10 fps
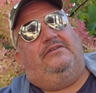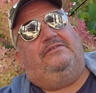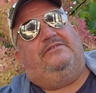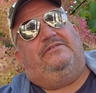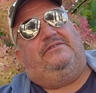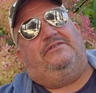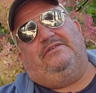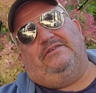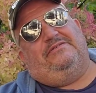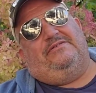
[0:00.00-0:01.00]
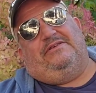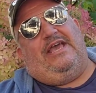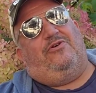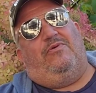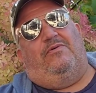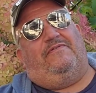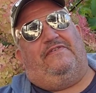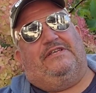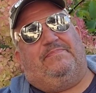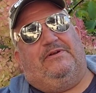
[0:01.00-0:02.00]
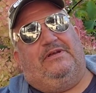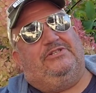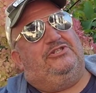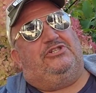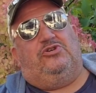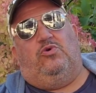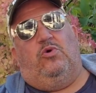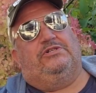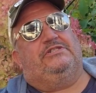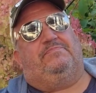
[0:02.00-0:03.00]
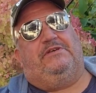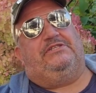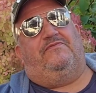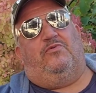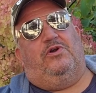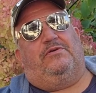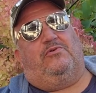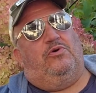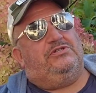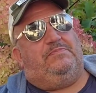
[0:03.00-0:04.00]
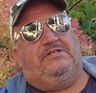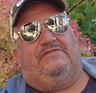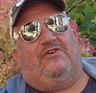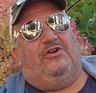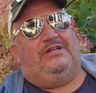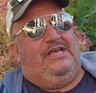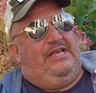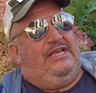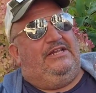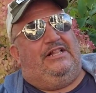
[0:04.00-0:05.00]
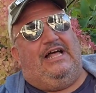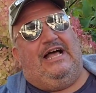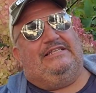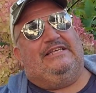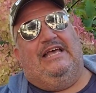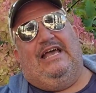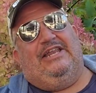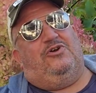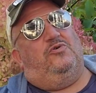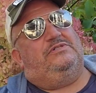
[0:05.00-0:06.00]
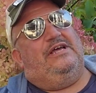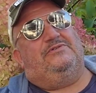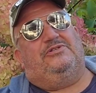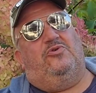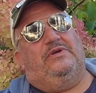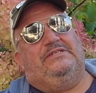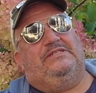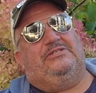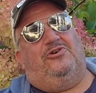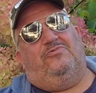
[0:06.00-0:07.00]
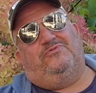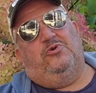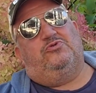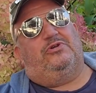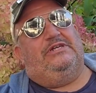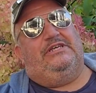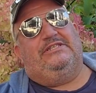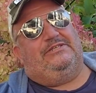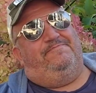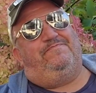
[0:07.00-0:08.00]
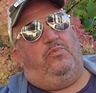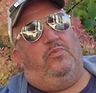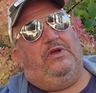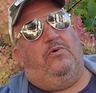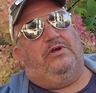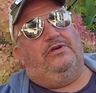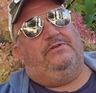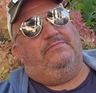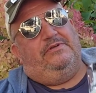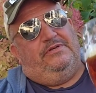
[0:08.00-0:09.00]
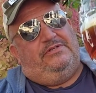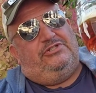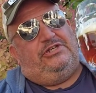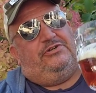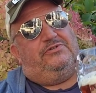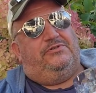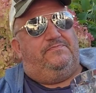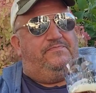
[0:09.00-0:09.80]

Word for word: you, can't go wrong with a fest beer. It's just a gorgeous piece of work, gorgeous piece of art in a glass, and it goes down so easy. So two treaties, we going good. Cheers.